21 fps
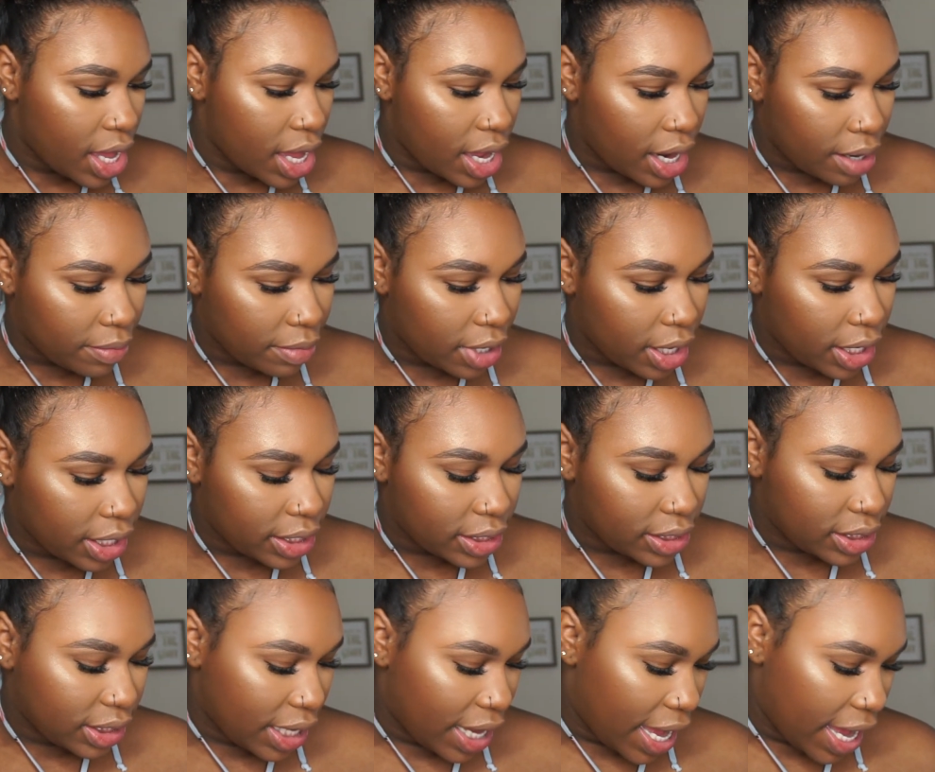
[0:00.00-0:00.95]
And I'm going
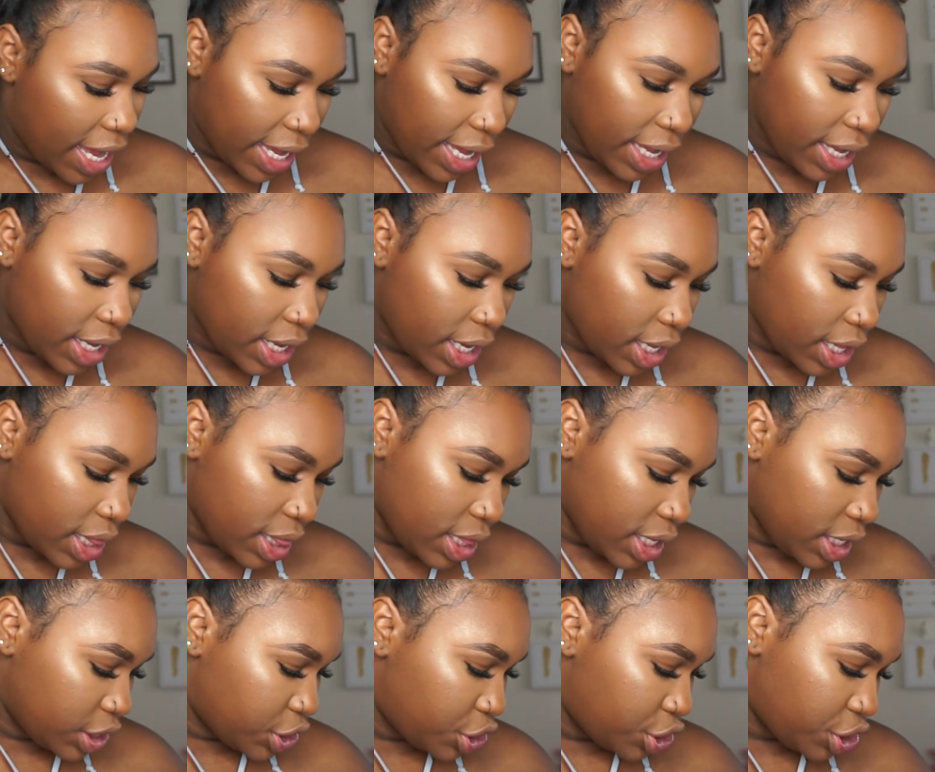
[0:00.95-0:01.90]
to take
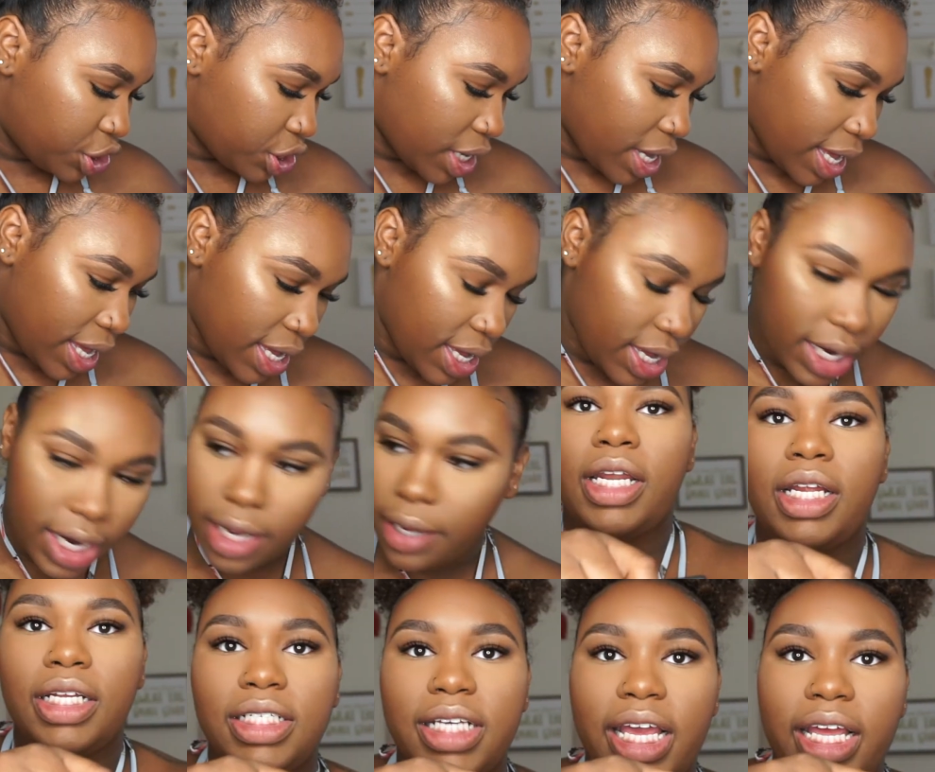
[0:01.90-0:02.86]
the shade. I'm
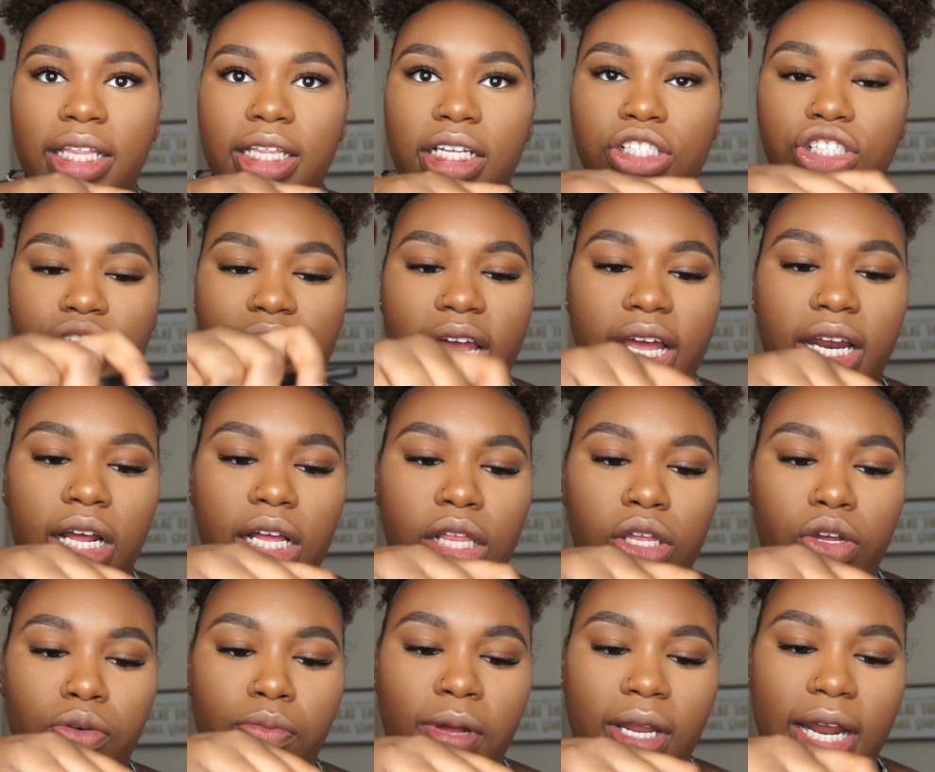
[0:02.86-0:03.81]
going to take the shade
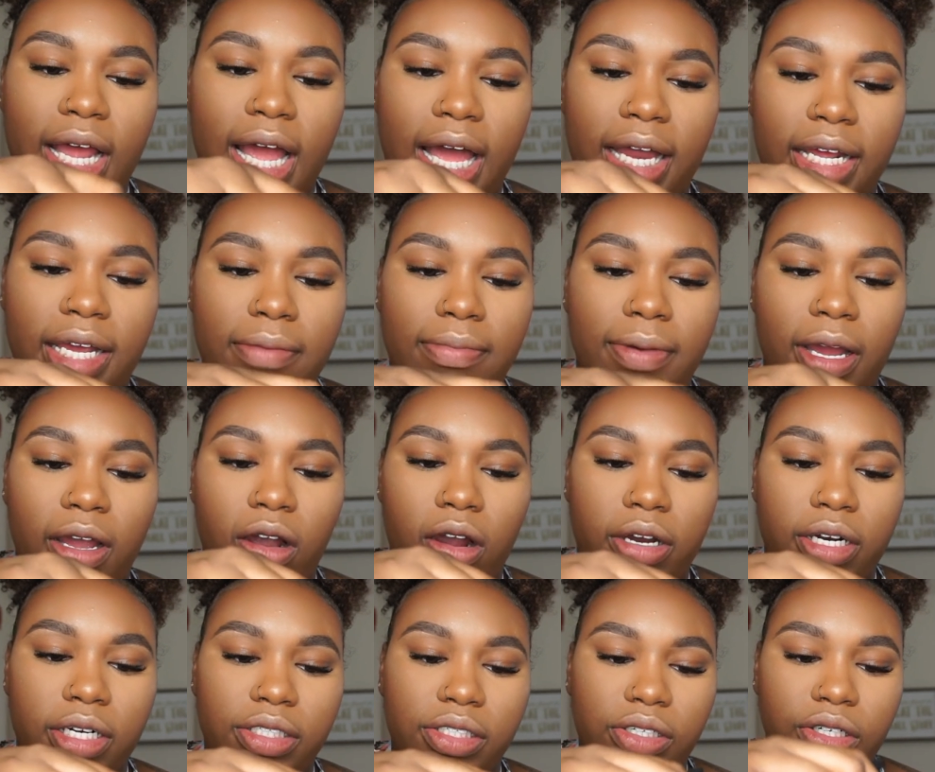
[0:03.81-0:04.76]
Illuminati by
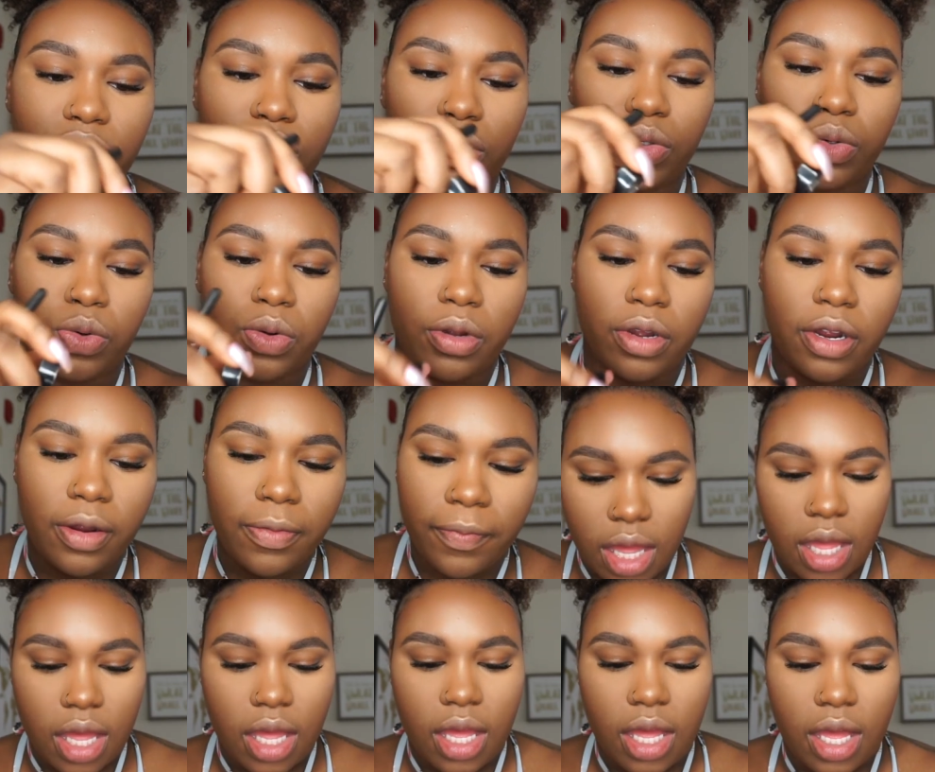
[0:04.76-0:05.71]
Artist Couture.
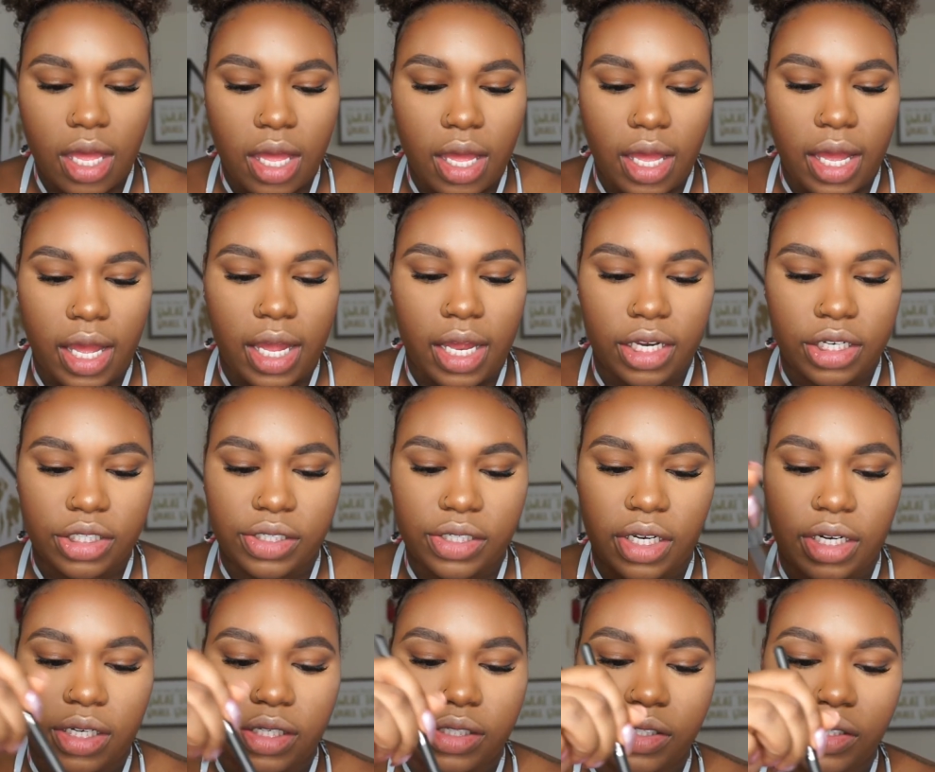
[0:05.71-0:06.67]
And I'm just
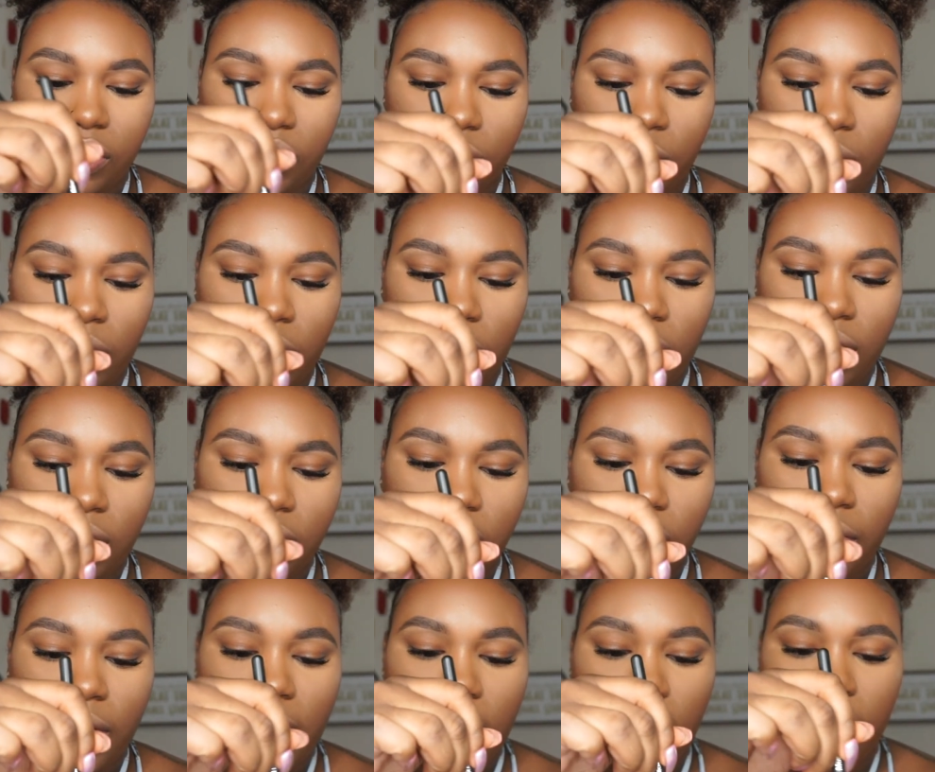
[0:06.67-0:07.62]
going to swirl this
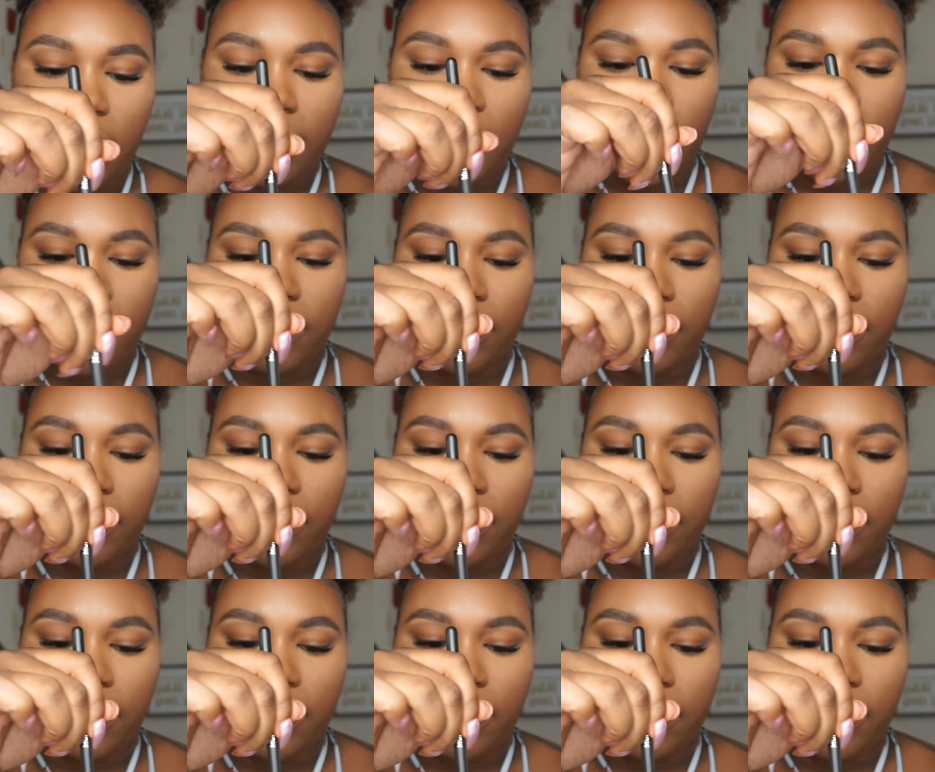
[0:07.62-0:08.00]
around on my